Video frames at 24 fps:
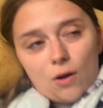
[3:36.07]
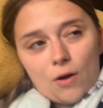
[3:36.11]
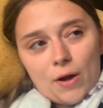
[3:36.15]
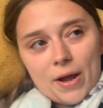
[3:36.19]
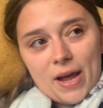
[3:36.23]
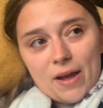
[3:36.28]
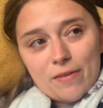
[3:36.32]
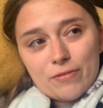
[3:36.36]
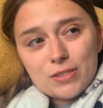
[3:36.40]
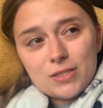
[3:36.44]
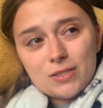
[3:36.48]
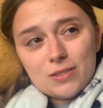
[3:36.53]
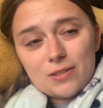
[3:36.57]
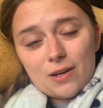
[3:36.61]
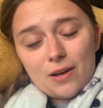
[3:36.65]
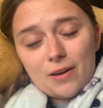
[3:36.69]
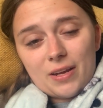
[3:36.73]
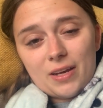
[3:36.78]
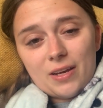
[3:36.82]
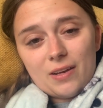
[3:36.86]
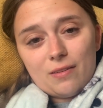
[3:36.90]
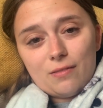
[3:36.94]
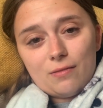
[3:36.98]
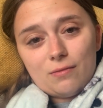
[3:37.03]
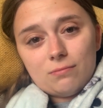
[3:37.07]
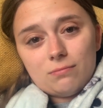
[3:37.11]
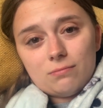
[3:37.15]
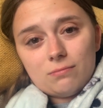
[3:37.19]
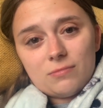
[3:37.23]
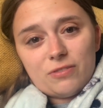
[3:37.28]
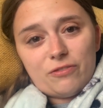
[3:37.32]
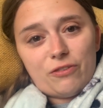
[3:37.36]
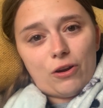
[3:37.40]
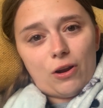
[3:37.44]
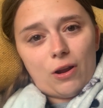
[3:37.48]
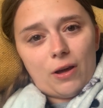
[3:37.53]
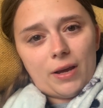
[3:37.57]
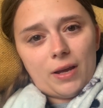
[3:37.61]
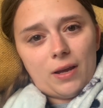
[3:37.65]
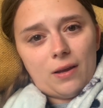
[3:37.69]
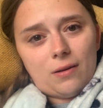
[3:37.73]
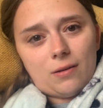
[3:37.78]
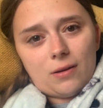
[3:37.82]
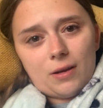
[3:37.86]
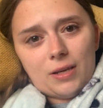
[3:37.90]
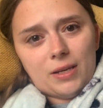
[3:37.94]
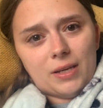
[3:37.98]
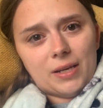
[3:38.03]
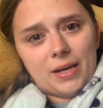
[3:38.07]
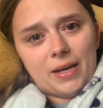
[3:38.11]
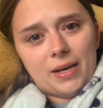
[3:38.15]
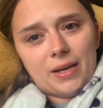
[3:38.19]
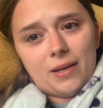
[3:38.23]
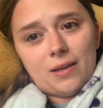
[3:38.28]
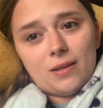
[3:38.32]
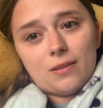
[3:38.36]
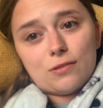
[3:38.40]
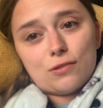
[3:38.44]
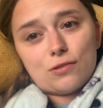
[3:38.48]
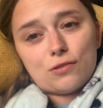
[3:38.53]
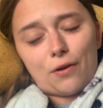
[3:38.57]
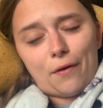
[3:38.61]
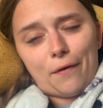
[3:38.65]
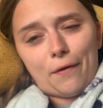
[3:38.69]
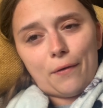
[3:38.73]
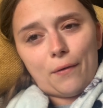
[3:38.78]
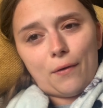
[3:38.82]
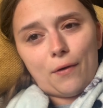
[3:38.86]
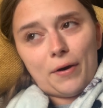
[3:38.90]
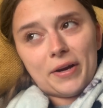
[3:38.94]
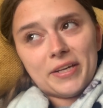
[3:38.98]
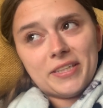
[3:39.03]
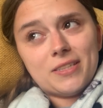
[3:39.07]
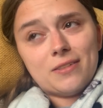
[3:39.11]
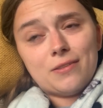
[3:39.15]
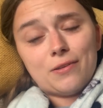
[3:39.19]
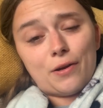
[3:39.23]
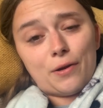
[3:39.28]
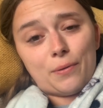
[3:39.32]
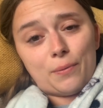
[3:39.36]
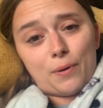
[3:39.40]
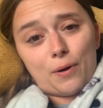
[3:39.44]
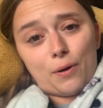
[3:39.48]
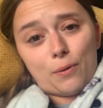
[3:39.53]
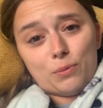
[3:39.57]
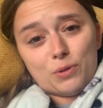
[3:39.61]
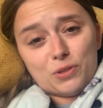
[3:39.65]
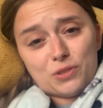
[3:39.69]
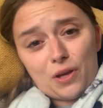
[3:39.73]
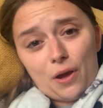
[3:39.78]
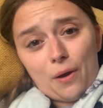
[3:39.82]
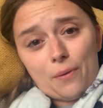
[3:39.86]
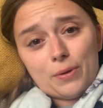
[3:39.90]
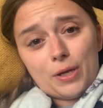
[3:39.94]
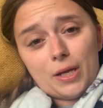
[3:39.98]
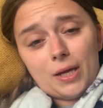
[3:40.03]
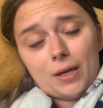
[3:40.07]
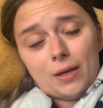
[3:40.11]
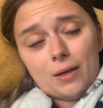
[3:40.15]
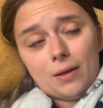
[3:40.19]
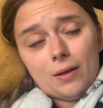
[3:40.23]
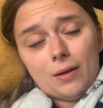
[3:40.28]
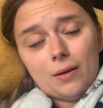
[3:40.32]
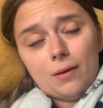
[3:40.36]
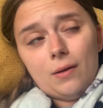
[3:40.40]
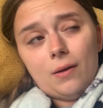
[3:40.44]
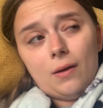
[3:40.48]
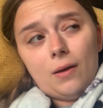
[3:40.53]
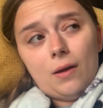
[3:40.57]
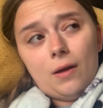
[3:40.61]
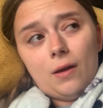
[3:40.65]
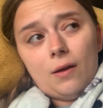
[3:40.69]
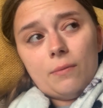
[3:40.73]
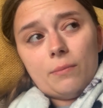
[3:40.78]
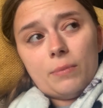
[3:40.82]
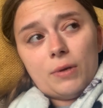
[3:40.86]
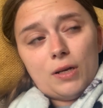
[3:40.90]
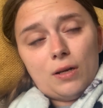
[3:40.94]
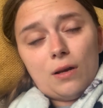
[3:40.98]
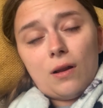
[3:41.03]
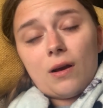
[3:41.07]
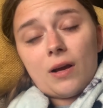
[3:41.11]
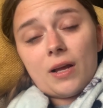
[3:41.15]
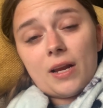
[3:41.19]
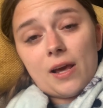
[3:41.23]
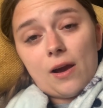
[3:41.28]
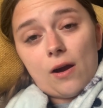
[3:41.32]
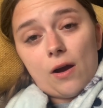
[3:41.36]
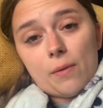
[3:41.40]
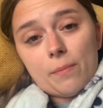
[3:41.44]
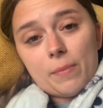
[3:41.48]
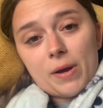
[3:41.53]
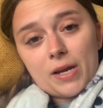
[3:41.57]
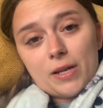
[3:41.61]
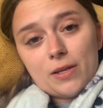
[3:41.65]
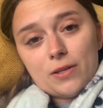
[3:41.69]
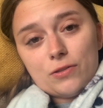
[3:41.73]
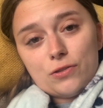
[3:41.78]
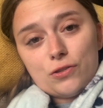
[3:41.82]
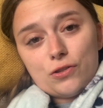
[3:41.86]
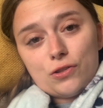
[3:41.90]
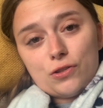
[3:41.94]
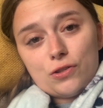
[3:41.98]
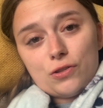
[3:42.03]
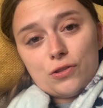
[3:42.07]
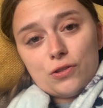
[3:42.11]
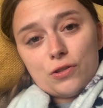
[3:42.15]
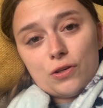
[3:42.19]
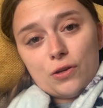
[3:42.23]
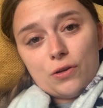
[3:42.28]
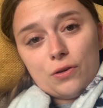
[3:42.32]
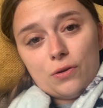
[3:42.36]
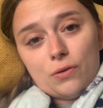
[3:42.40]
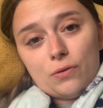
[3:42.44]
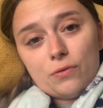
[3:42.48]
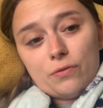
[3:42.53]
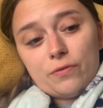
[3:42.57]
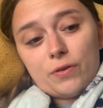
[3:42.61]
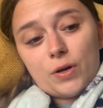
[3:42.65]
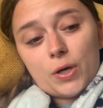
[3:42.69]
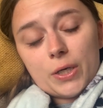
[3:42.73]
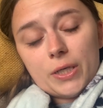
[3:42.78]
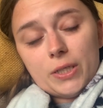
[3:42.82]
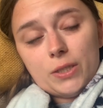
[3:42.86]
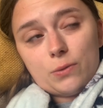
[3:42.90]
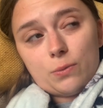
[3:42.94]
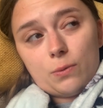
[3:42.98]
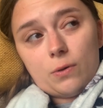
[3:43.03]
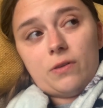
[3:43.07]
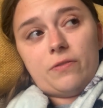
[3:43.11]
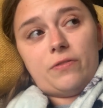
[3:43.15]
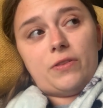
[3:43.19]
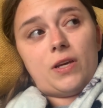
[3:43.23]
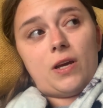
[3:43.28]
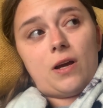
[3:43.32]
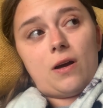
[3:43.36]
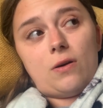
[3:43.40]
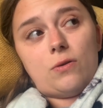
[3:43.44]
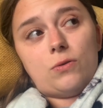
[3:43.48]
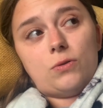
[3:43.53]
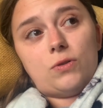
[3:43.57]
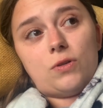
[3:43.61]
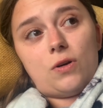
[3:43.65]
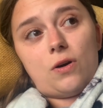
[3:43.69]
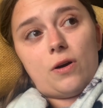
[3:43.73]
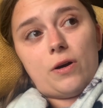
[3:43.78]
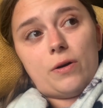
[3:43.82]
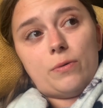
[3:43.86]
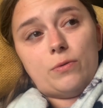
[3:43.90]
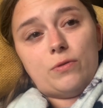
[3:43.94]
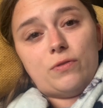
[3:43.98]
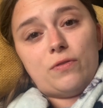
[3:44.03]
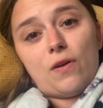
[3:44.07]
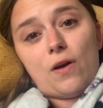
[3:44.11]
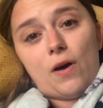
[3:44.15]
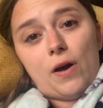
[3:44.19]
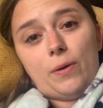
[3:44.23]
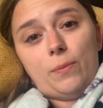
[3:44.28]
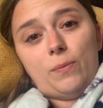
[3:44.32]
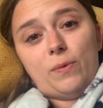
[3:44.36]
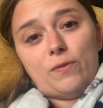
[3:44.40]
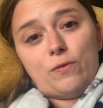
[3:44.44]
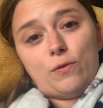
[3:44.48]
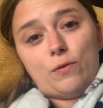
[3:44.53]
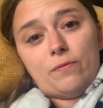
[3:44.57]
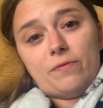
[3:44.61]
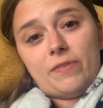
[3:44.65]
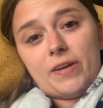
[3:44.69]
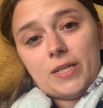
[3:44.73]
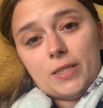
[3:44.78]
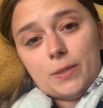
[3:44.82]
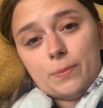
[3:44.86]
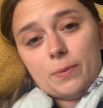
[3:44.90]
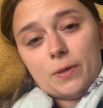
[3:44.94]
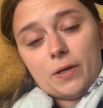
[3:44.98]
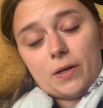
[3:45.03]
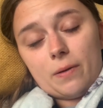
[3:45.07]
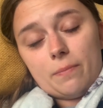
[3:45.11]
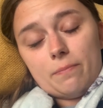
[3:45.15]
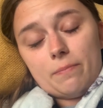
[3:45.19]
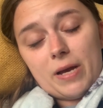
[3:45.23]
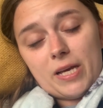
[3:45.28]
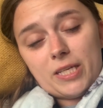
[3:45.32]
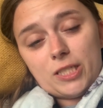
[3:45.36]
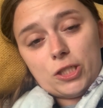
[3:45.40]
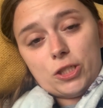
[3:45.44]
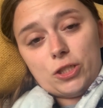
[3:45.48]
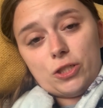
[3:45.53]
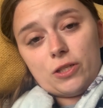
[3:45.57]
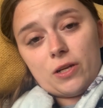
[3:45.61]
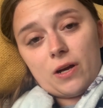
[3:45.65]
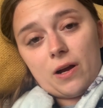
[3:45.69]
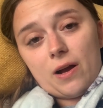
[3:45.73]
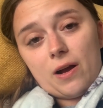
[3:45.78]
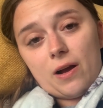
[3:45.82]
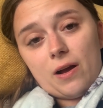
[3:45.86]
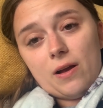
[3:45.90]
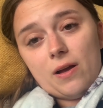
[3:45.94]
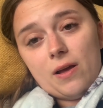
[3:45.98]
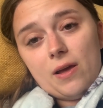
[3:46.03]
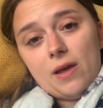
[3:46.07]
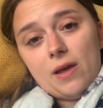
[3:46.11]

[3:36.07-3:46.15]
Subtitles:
I haven't done it for like a year, so I didn't know where I was going. But luckily I managed to find one of the girls that I was flying with on Facebook and messaged her,